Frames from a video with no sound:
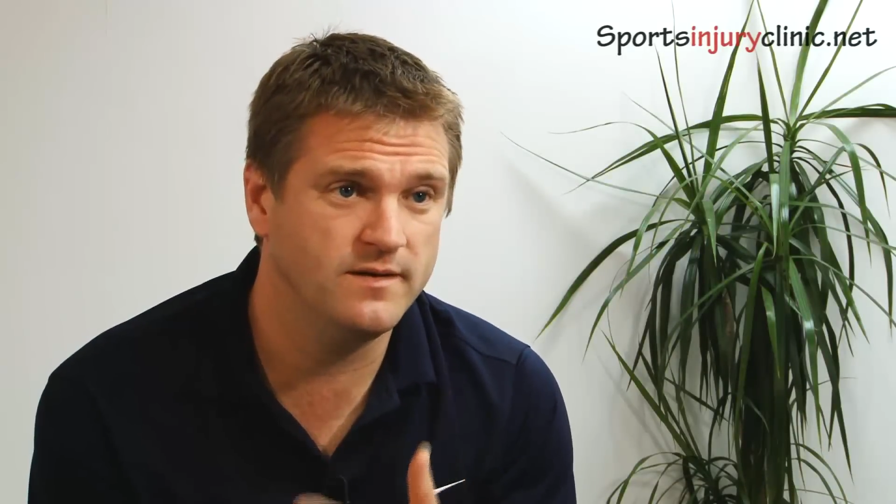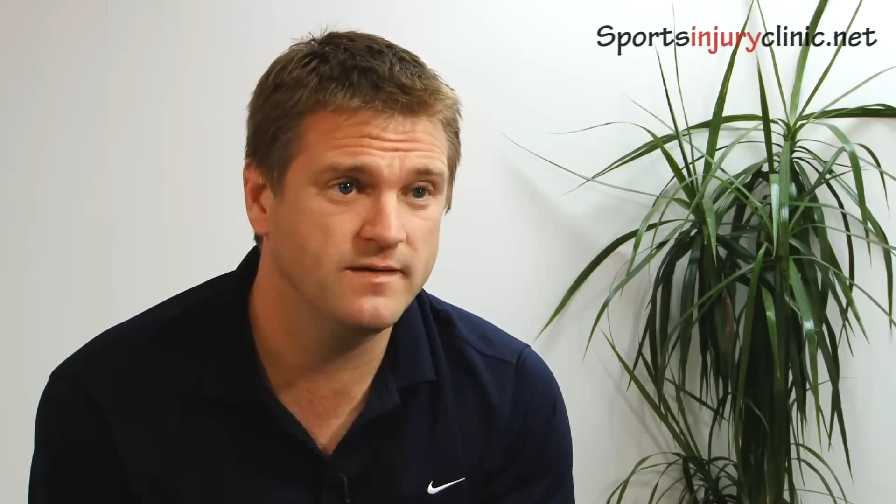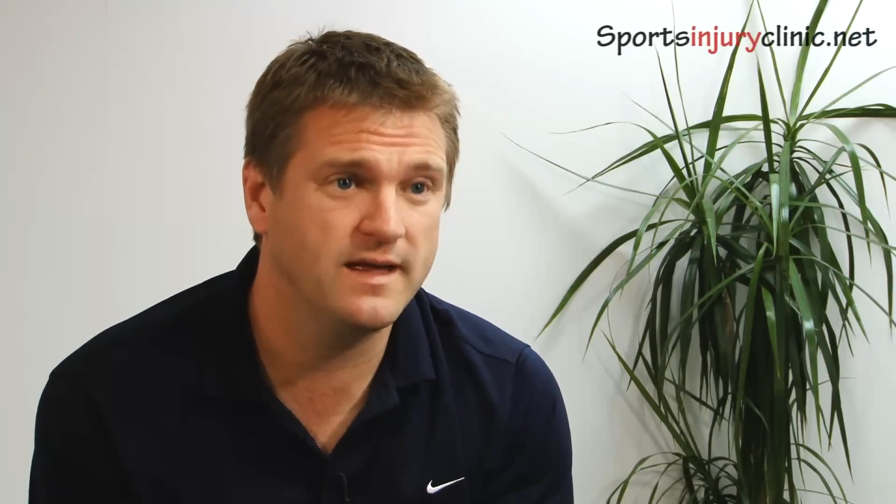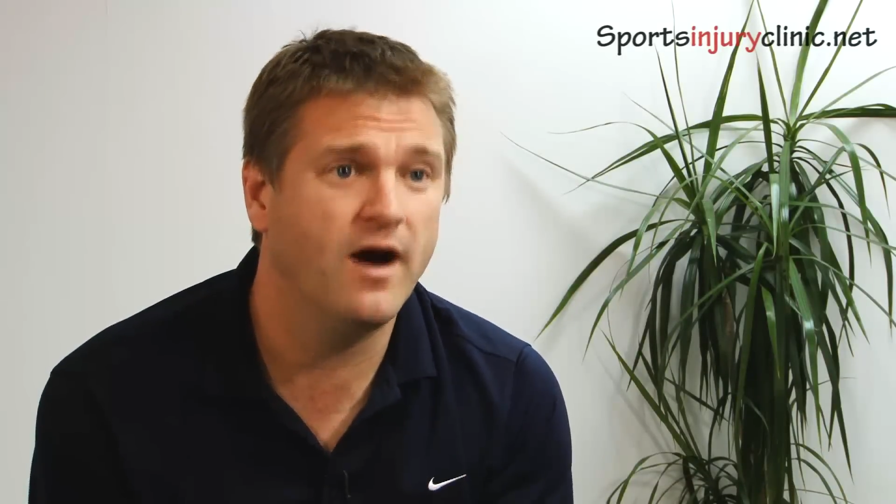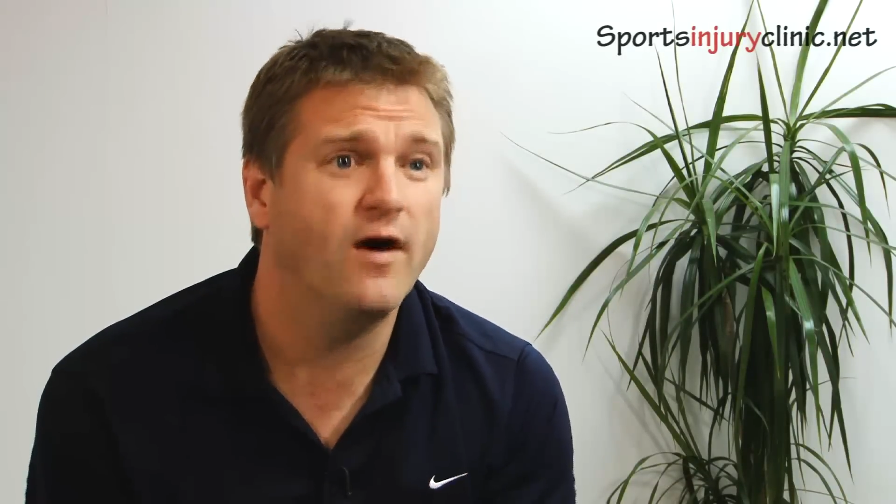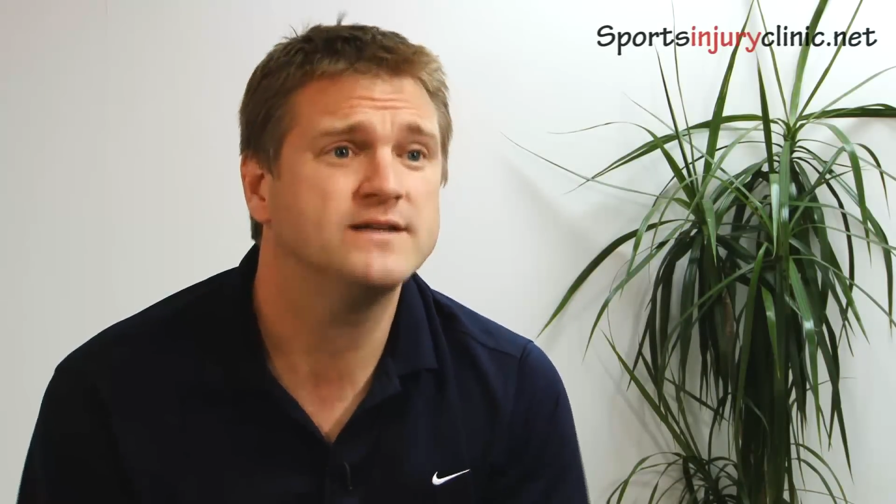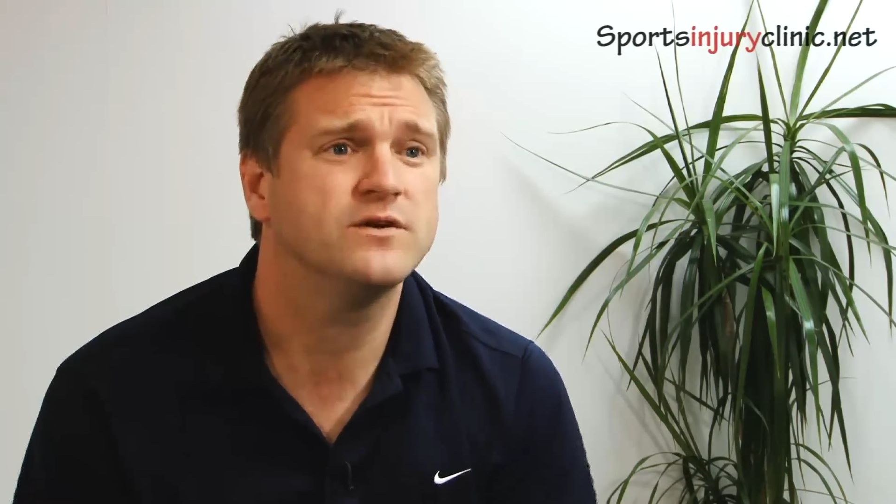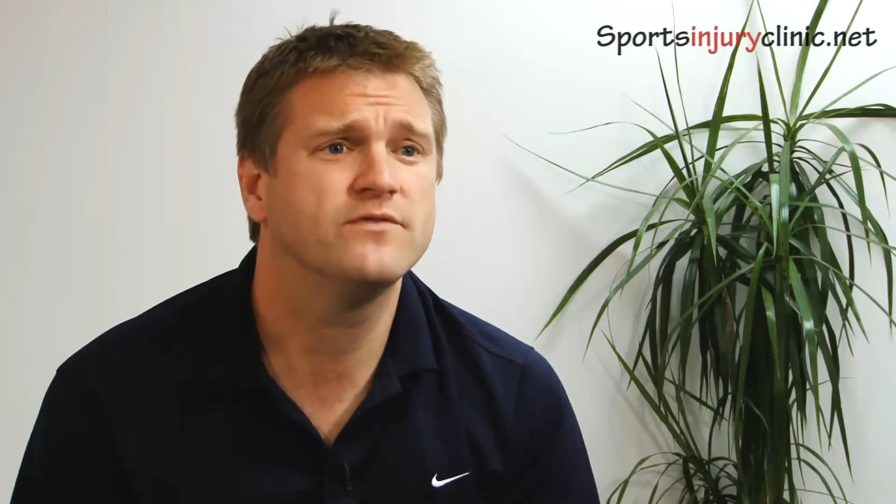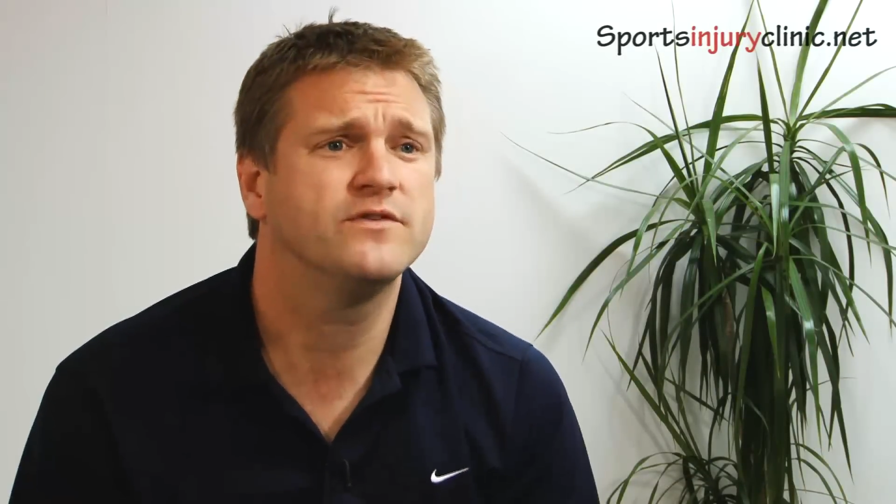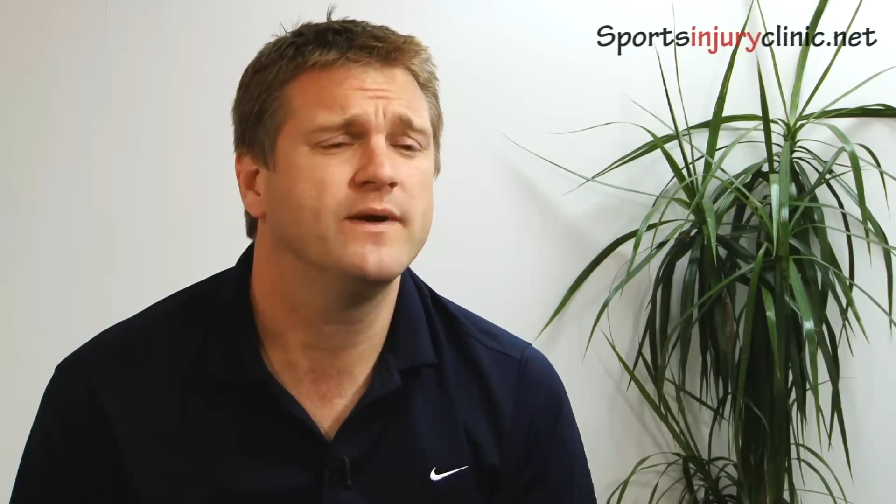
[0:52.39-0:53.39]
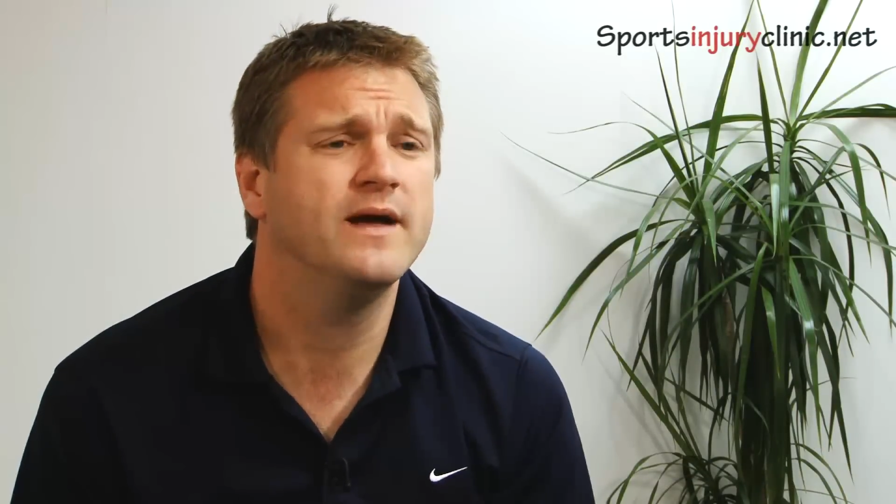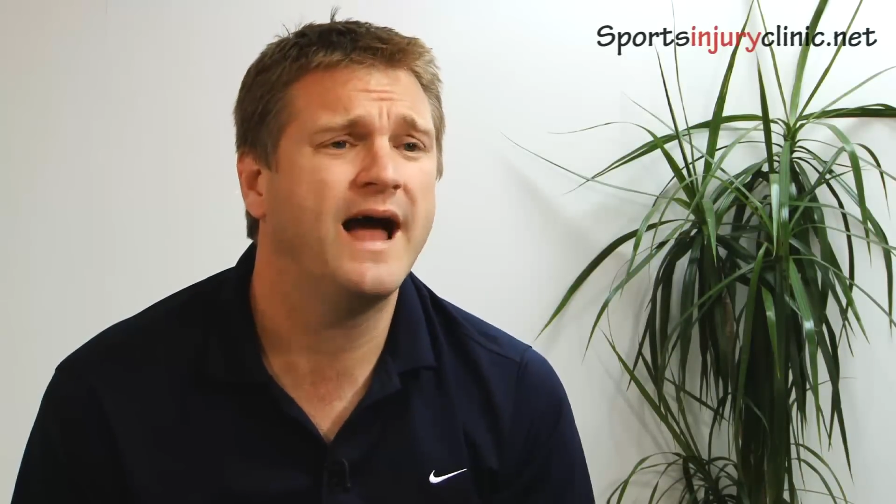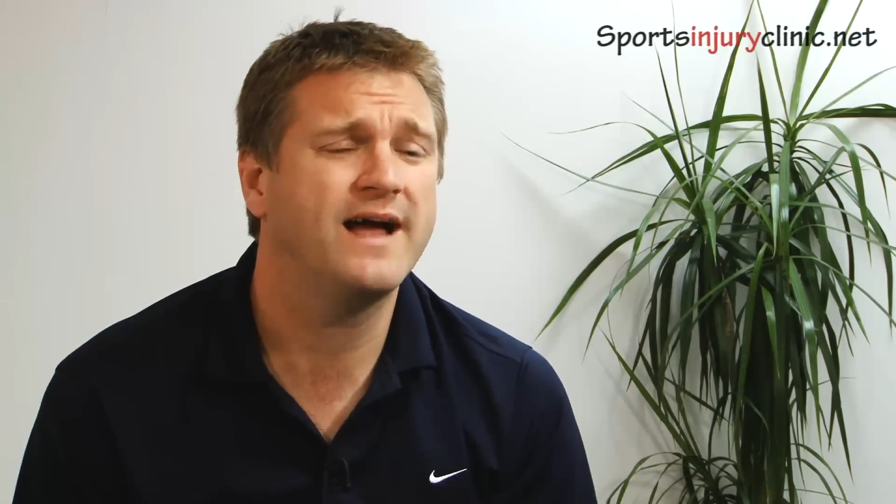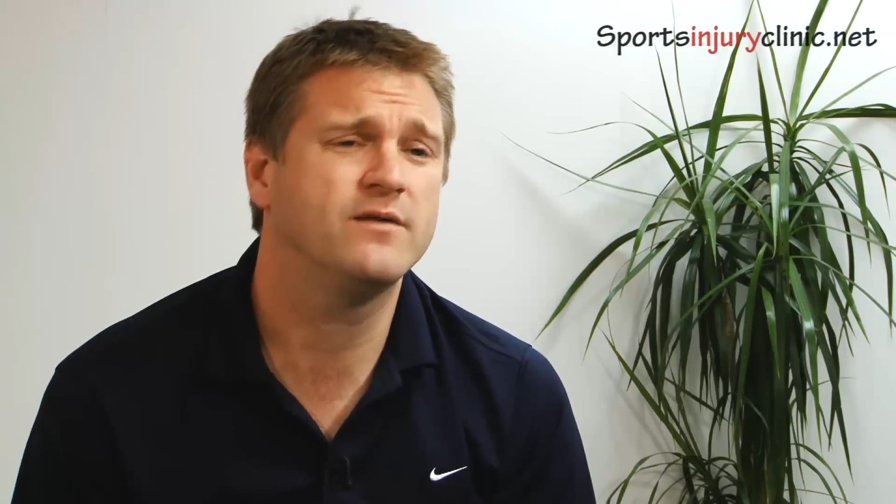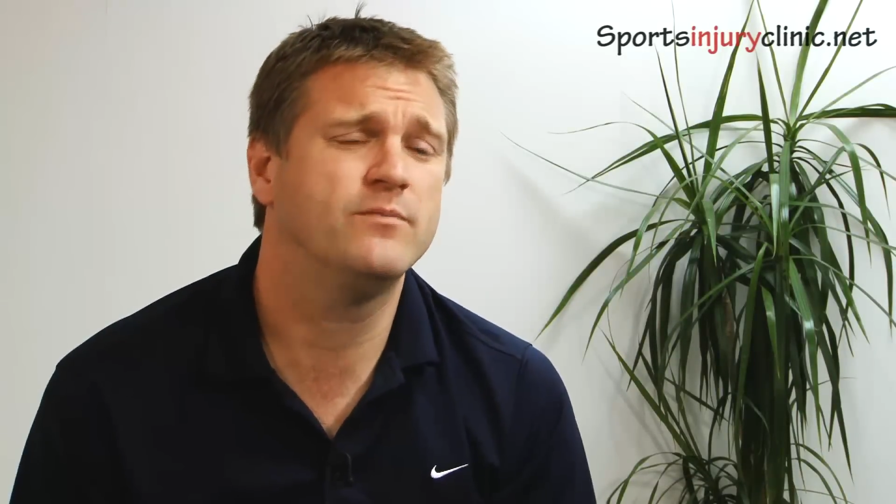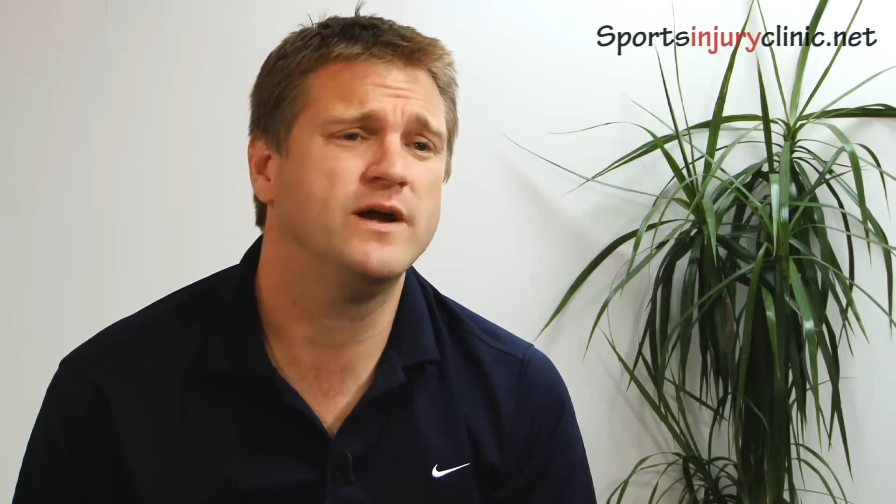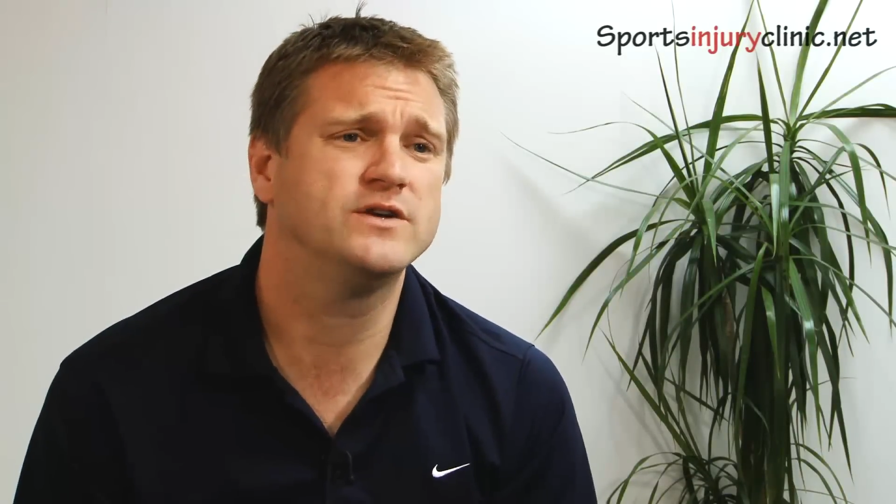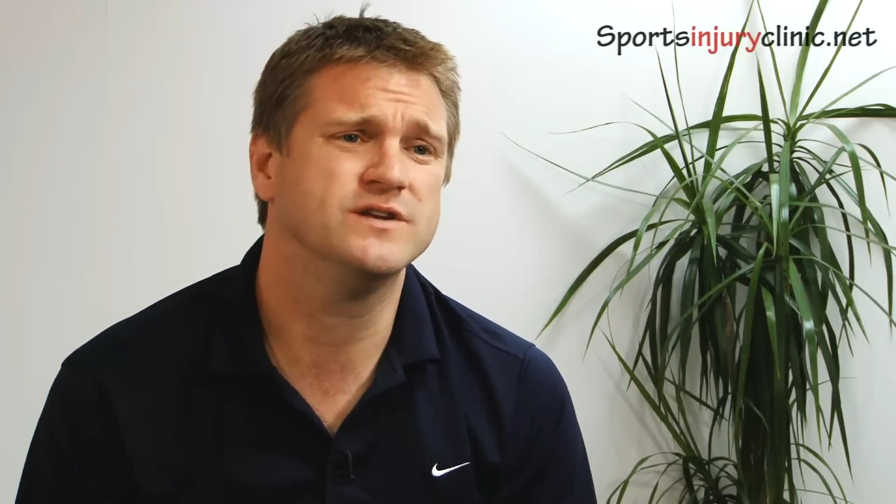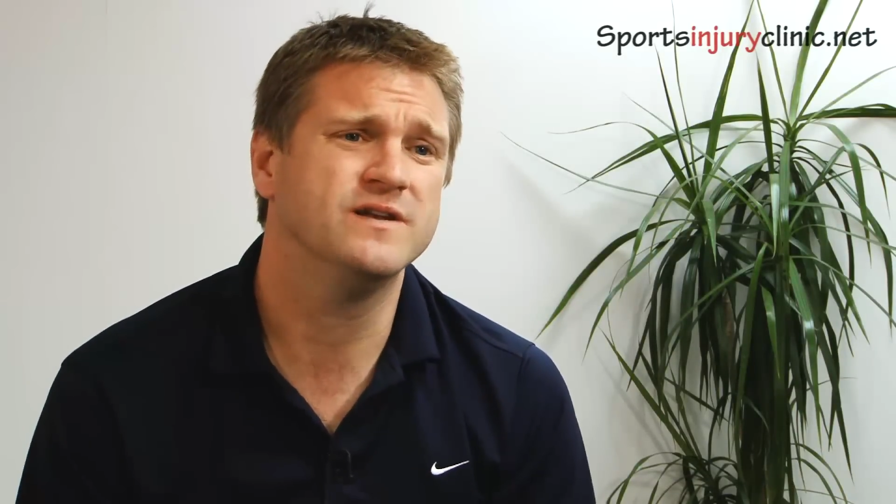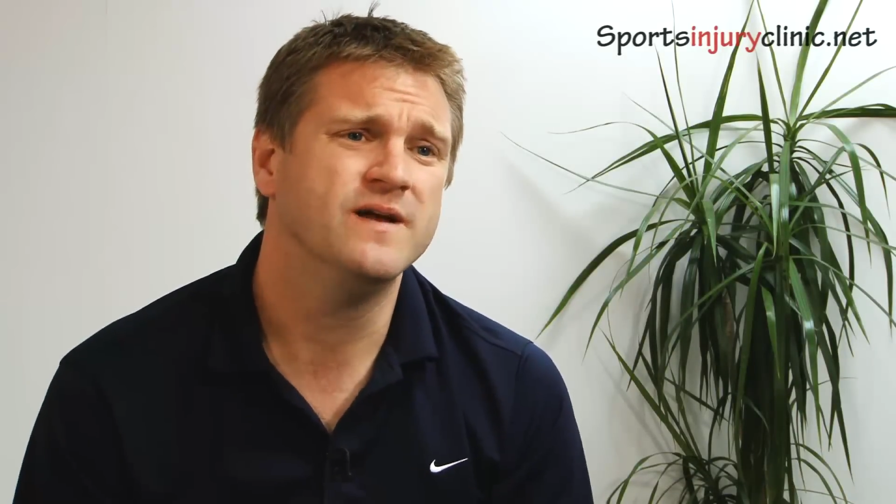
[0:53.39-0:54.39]
get ice onto it and
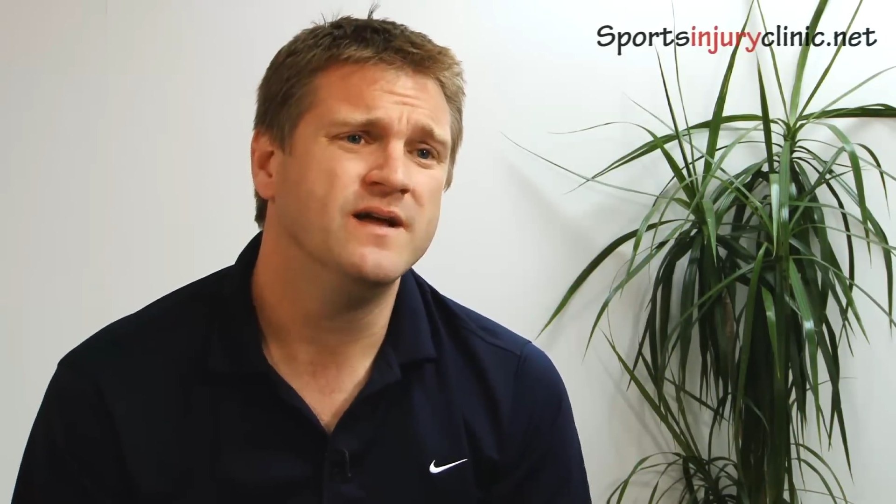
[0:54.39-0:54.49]
compression.